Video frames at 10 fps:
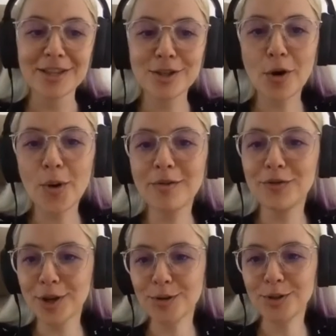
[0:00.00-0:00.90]
So if
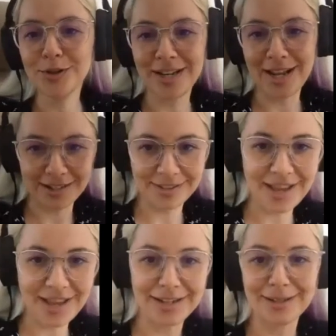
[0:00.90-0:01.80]
we go to the next
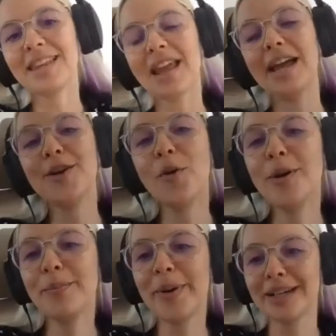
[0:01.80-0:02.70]
slide and
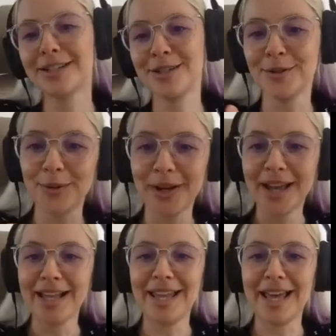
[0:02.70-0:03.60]
going back to
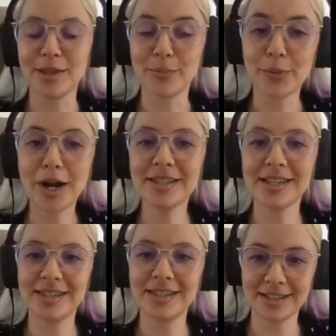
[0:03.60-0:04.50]
like the
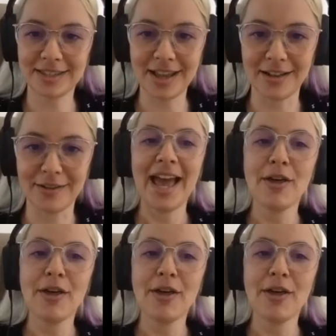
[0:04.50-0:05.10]
process itself,